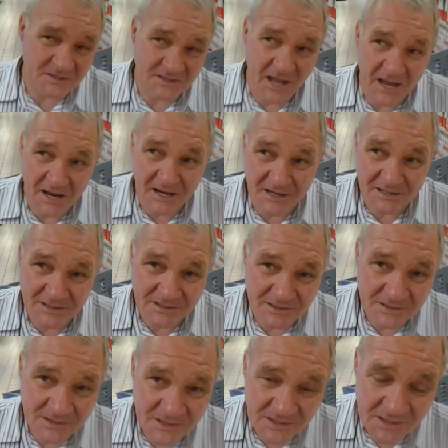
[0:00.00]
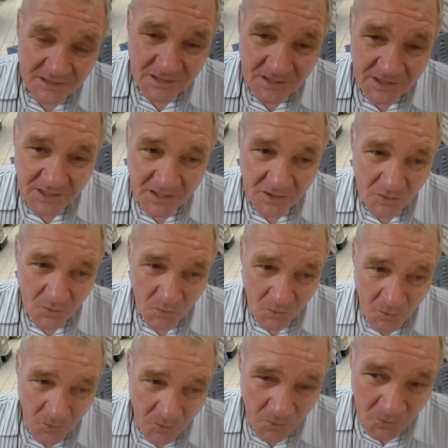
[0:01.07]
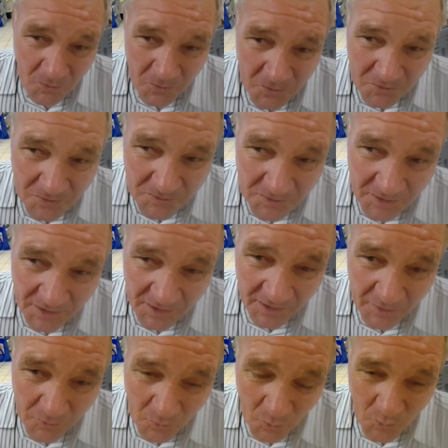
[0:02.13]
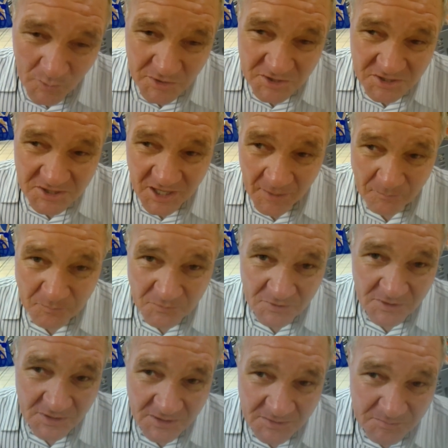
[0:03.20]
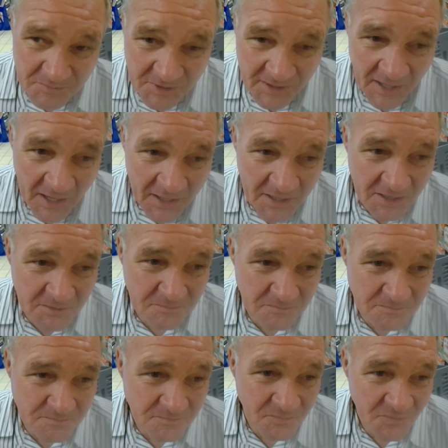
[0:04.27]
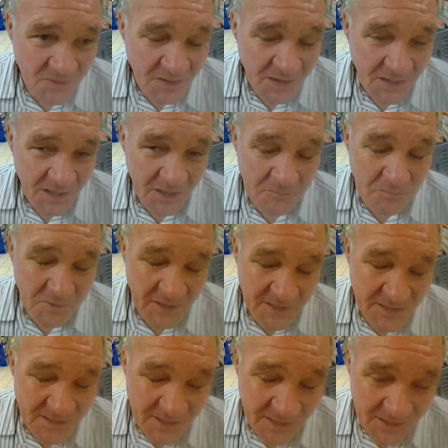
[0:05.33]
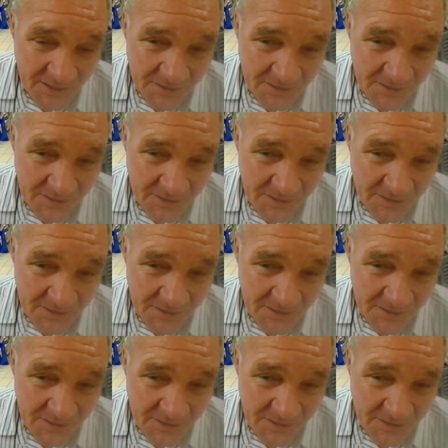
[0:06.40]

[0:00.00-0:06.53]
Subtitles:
taken, or I always check and crack and bleeding.